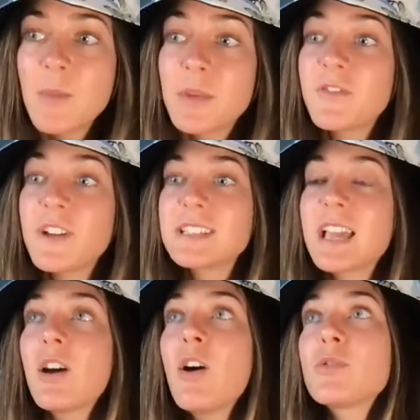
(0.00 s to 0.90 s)
But if I
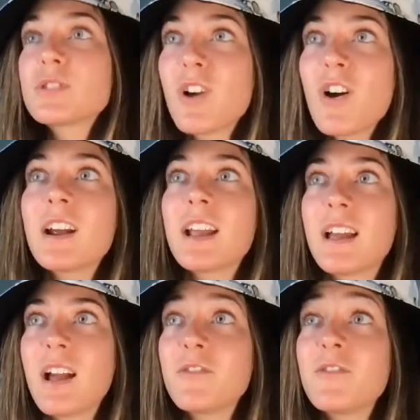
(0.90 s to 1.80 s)
say, oh, sorry,
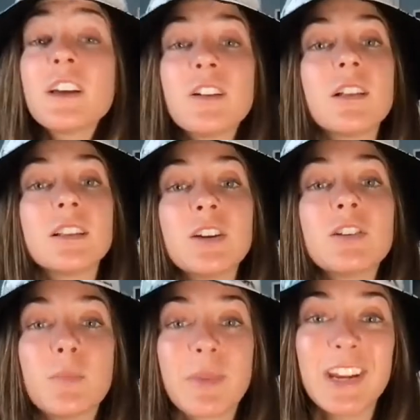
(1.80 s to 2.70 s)
I feel a
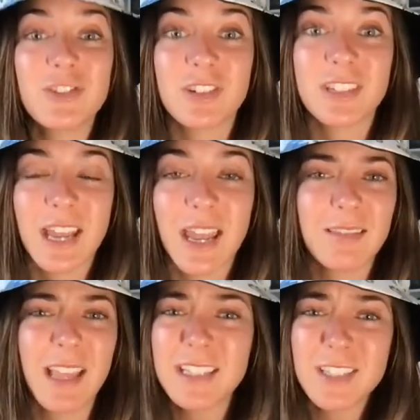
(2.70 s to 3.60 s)
little impatient today,
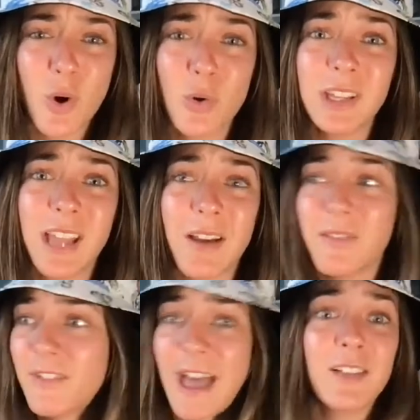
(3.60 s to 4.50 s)
that's totally
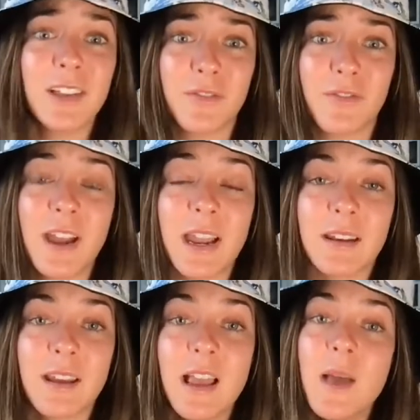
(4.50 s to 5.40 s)
valid and
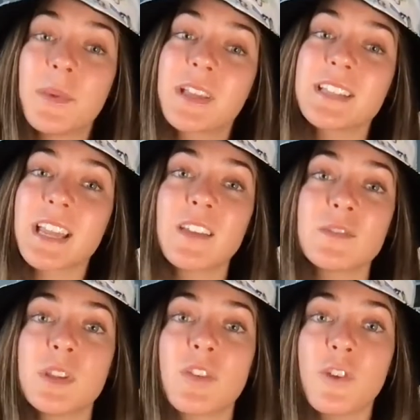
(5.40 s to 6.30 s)
fine, because that
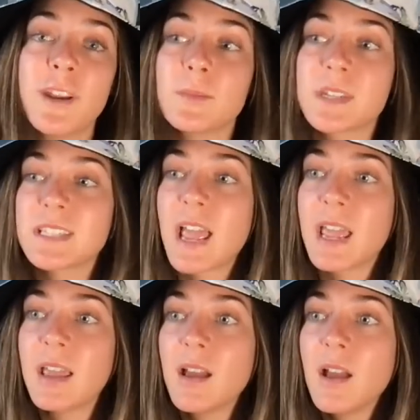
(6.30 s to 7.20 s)
gives me the freedom to
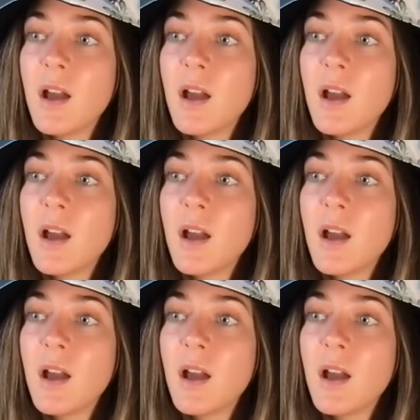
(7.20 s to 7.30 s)
say,